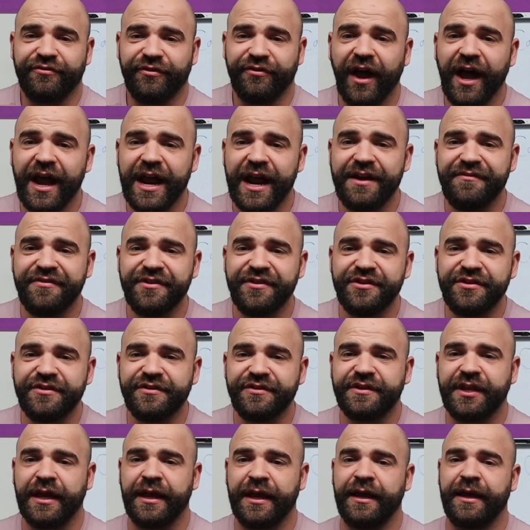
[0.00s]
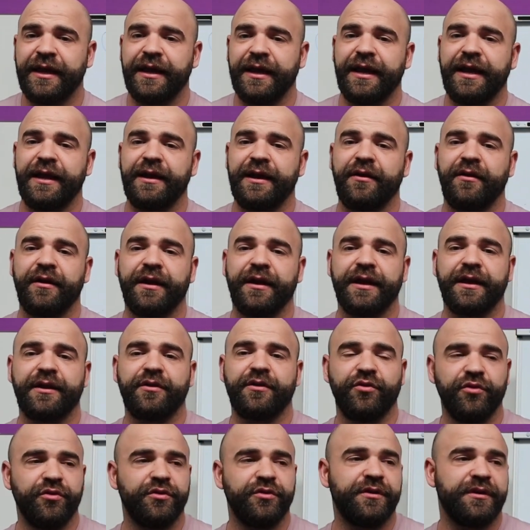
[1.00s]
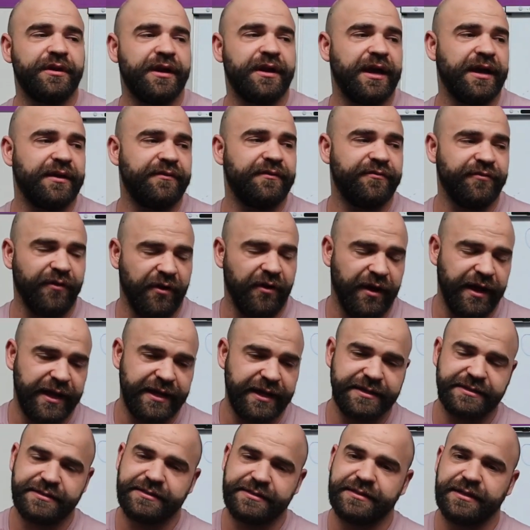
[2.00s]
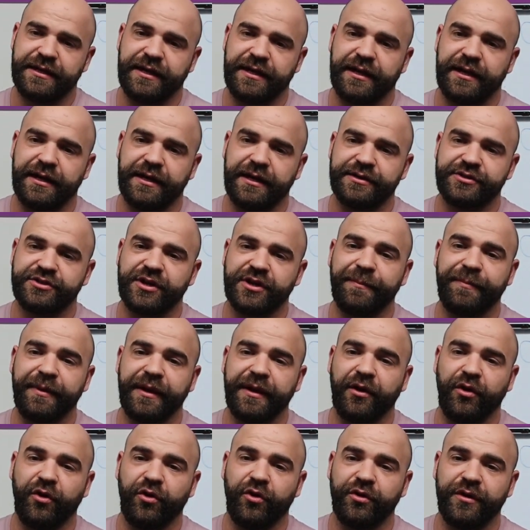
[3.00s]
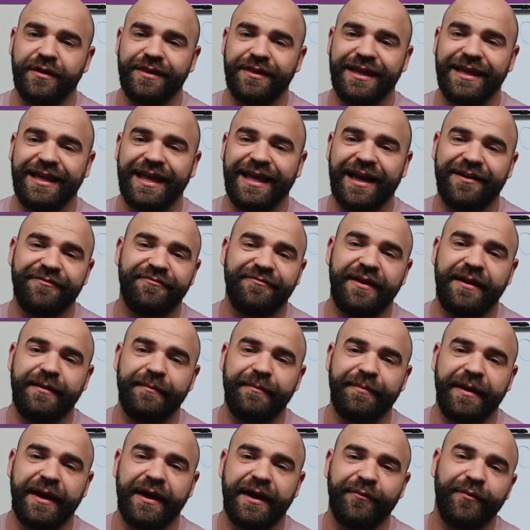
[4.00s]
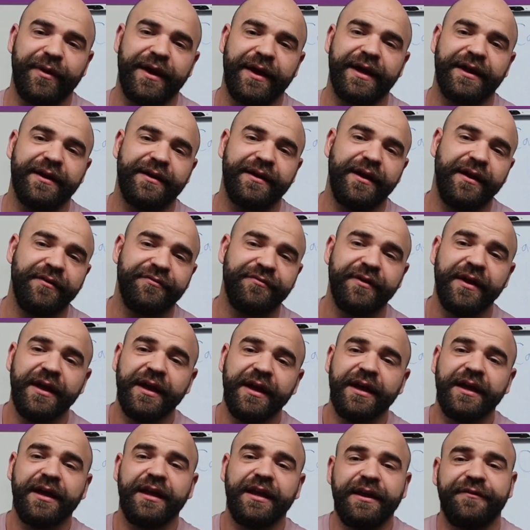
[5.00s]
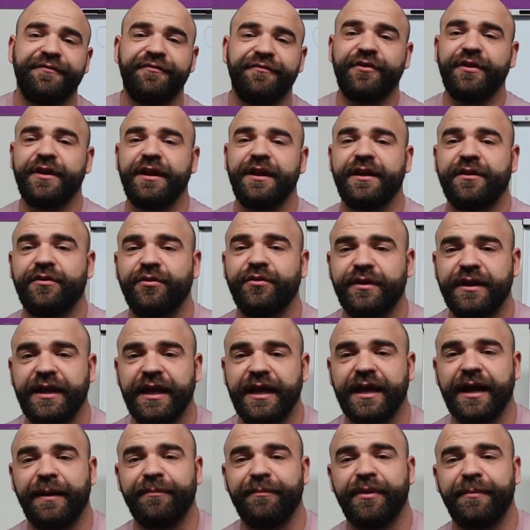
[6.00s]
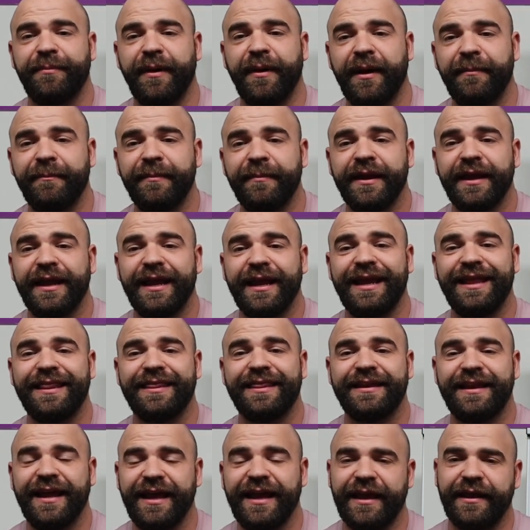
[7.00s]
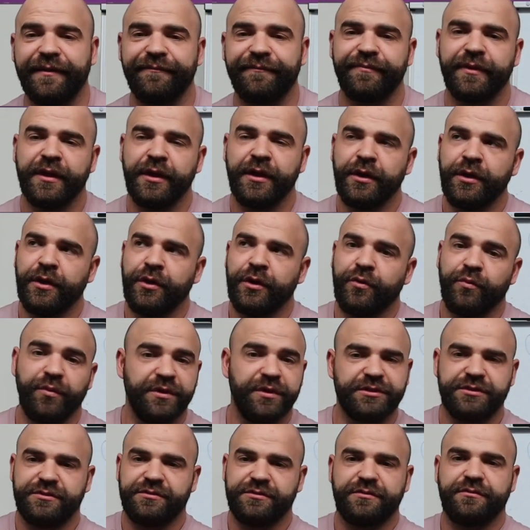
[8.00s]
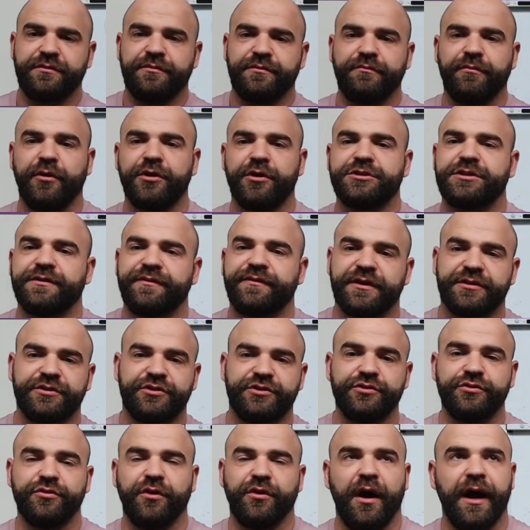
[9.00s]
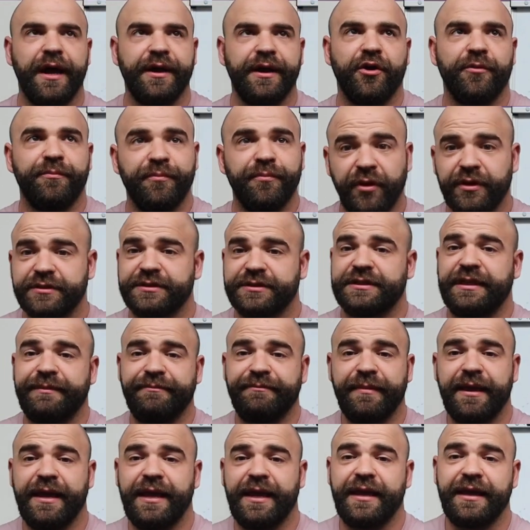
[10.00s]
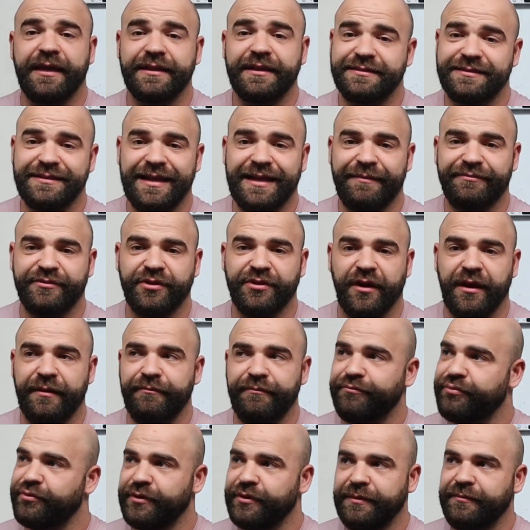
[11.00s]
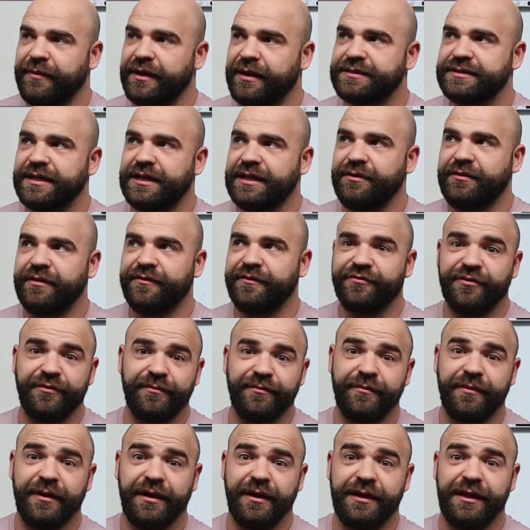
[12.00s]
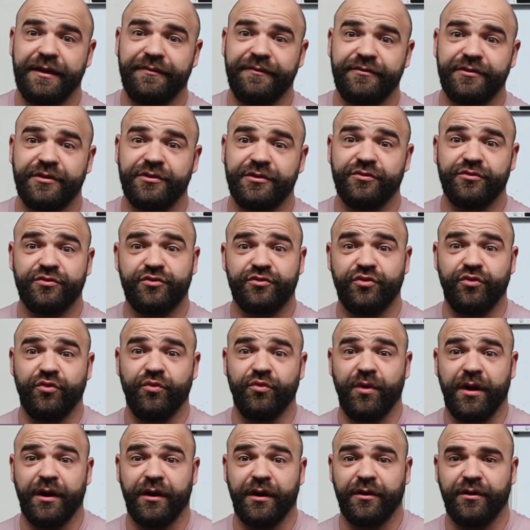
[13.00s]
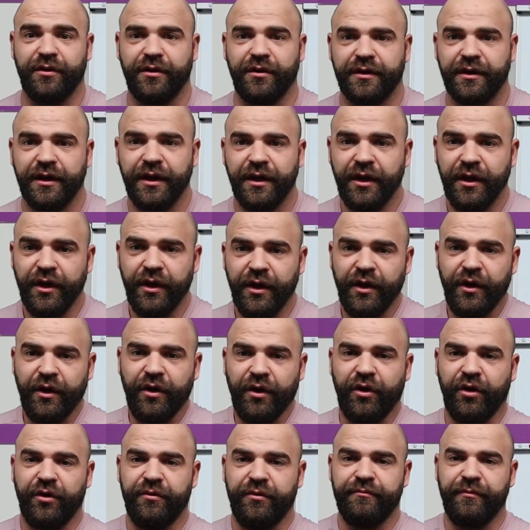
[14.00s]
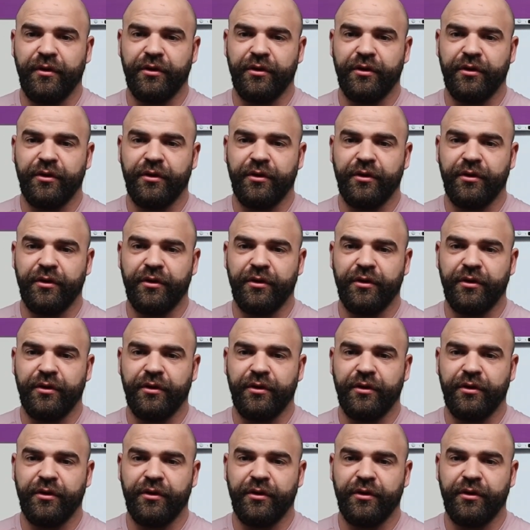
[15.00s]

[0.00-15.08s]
flavors, and I couldn't advise uh, jumping on the caffeine bandwagon enough if you need a good kick up the bum in the day, which most of us do. I know personally, me, it's nap time pretty much anywhere from 11 to 1 o'clock on